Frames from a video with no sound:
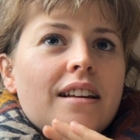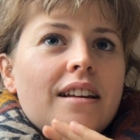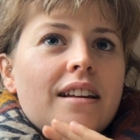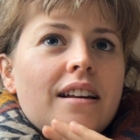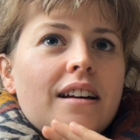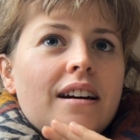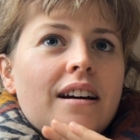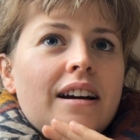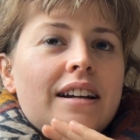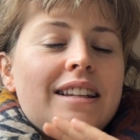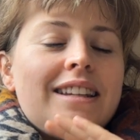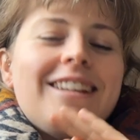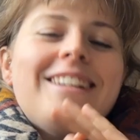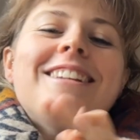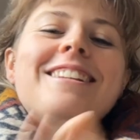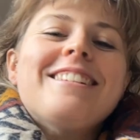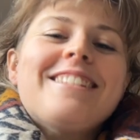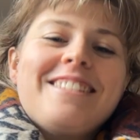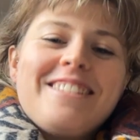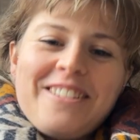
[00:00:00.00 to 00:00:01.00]
I
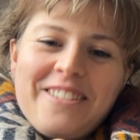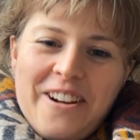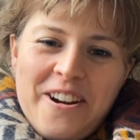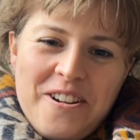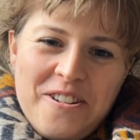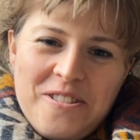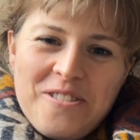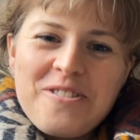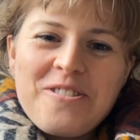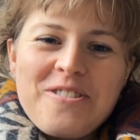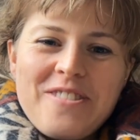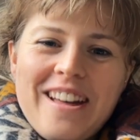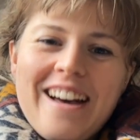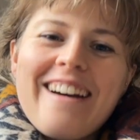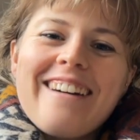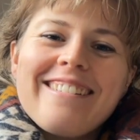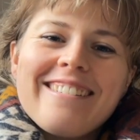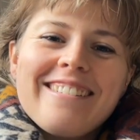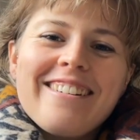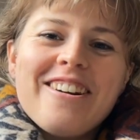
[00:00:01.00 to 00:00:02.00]
needed to go through
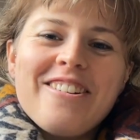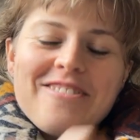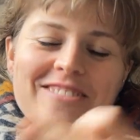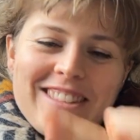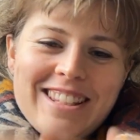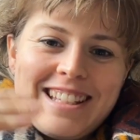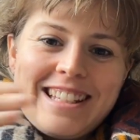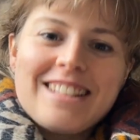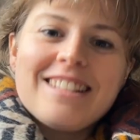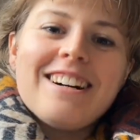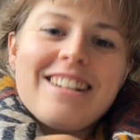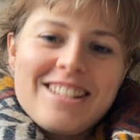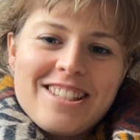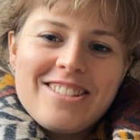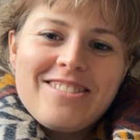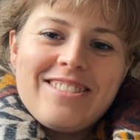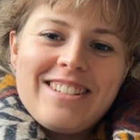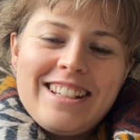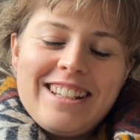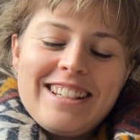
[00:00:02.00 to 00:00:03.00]
that over these last
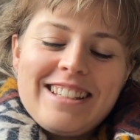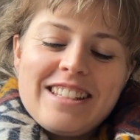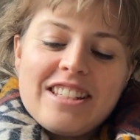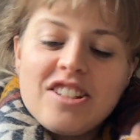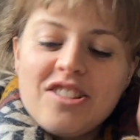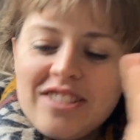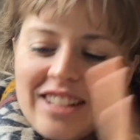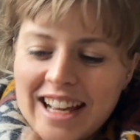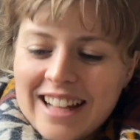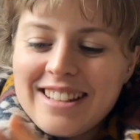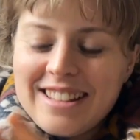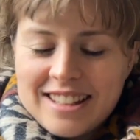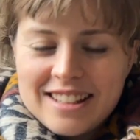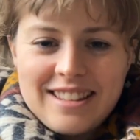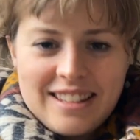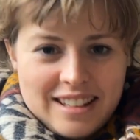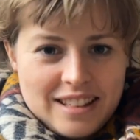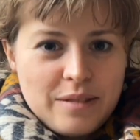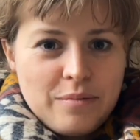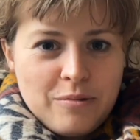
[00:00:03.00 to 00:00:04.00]
3 years to get to
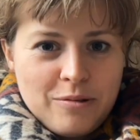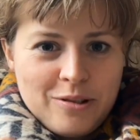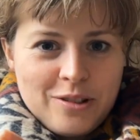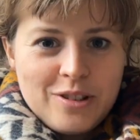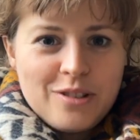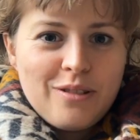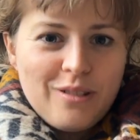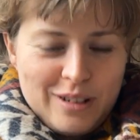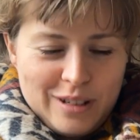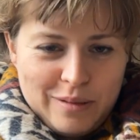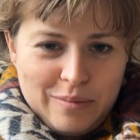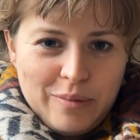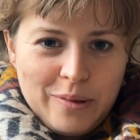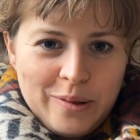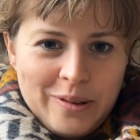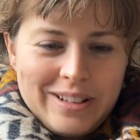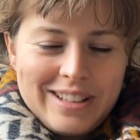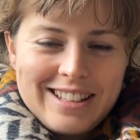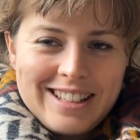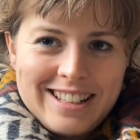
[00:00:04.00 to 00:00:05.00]
this more solid
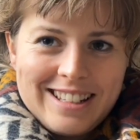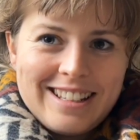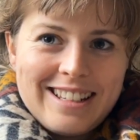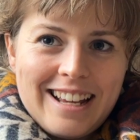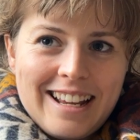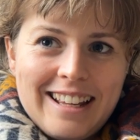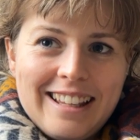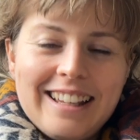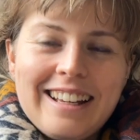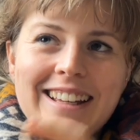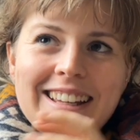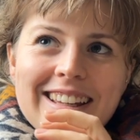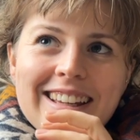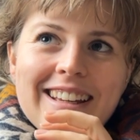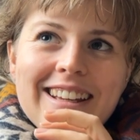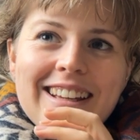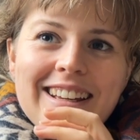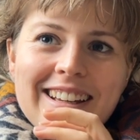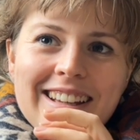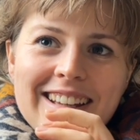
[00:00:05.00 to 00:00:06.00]
point to say, like,
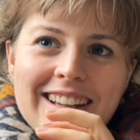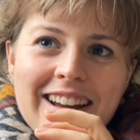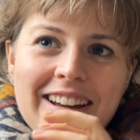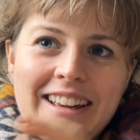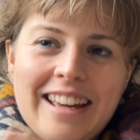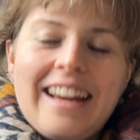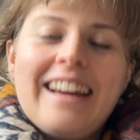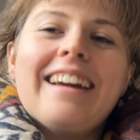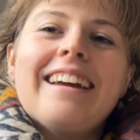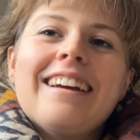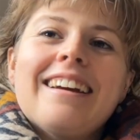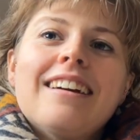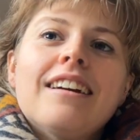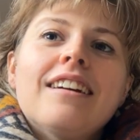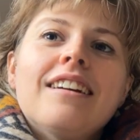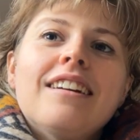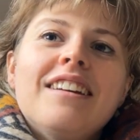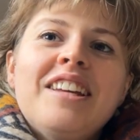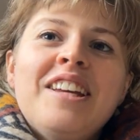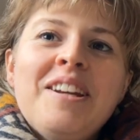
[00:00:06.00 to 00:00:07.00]
okay,
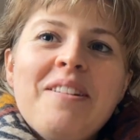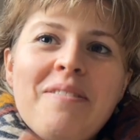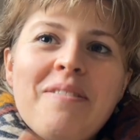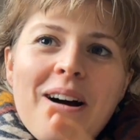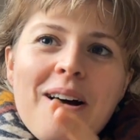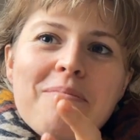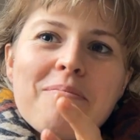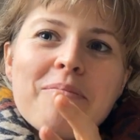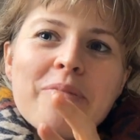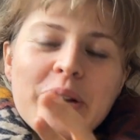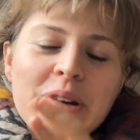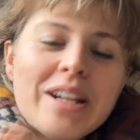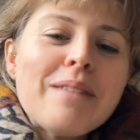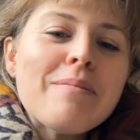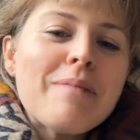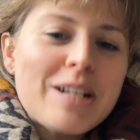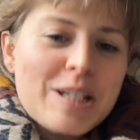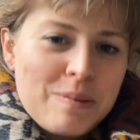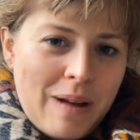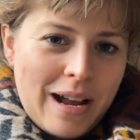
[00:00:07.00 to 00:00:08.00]
you are pretty
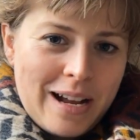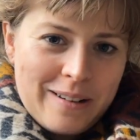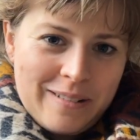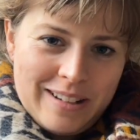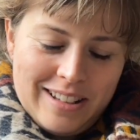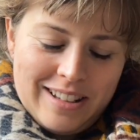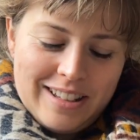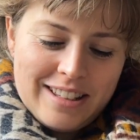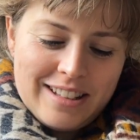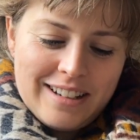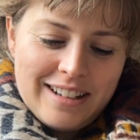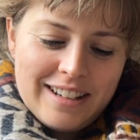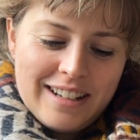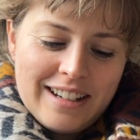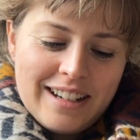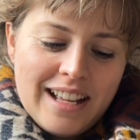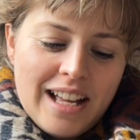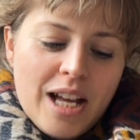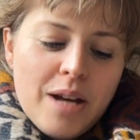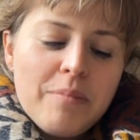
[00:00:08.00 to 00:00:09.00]
much back where you
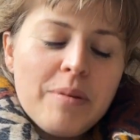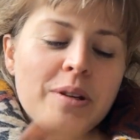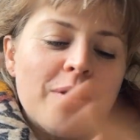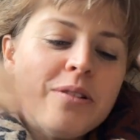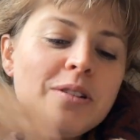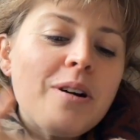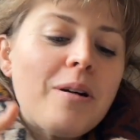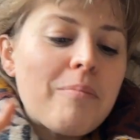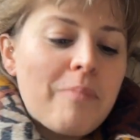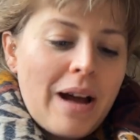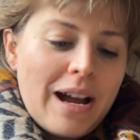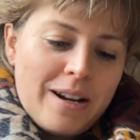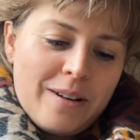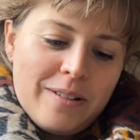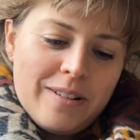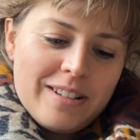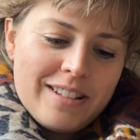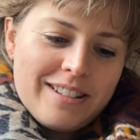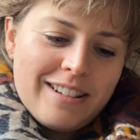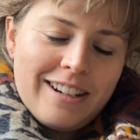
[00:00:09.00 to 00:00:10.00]
started, but you're not back where
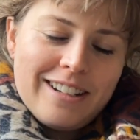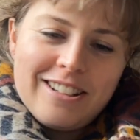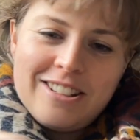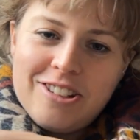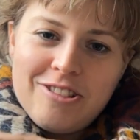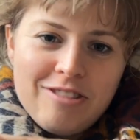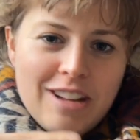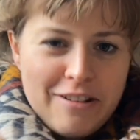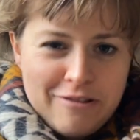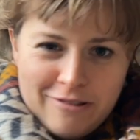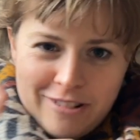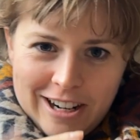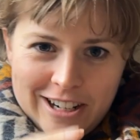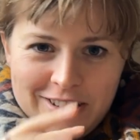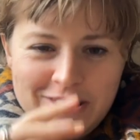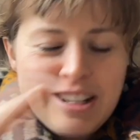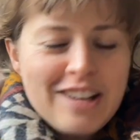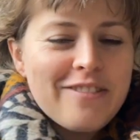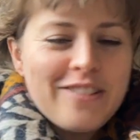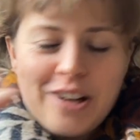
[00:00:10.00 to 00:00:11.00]
you started. You never are.
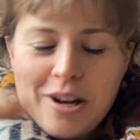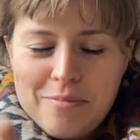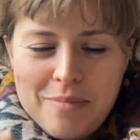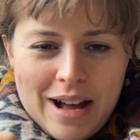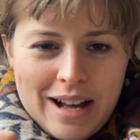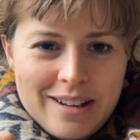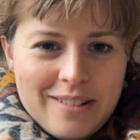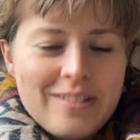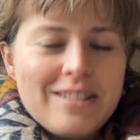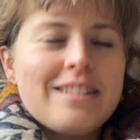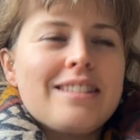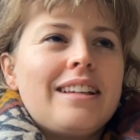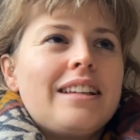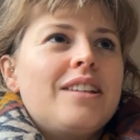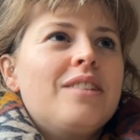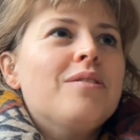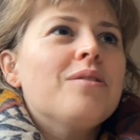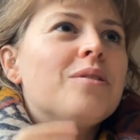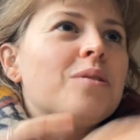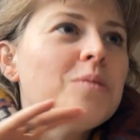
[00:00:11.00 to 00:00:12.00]
You never go backwards. Like,
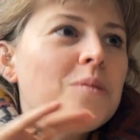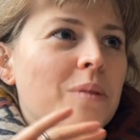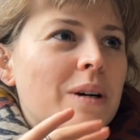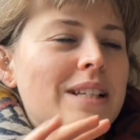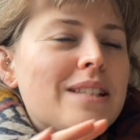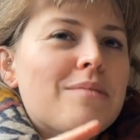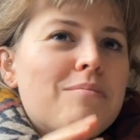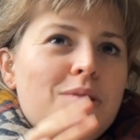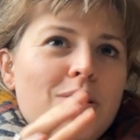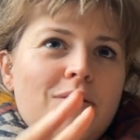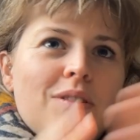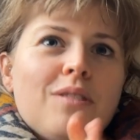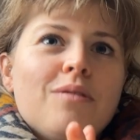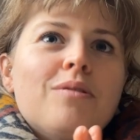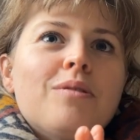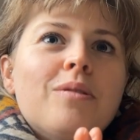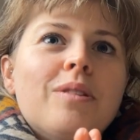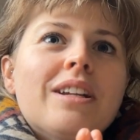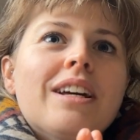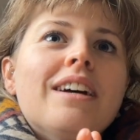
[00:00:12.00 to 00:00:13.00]
you always are moving
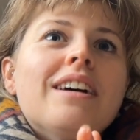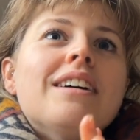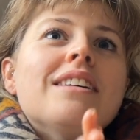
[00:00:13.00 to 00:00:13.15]
forward.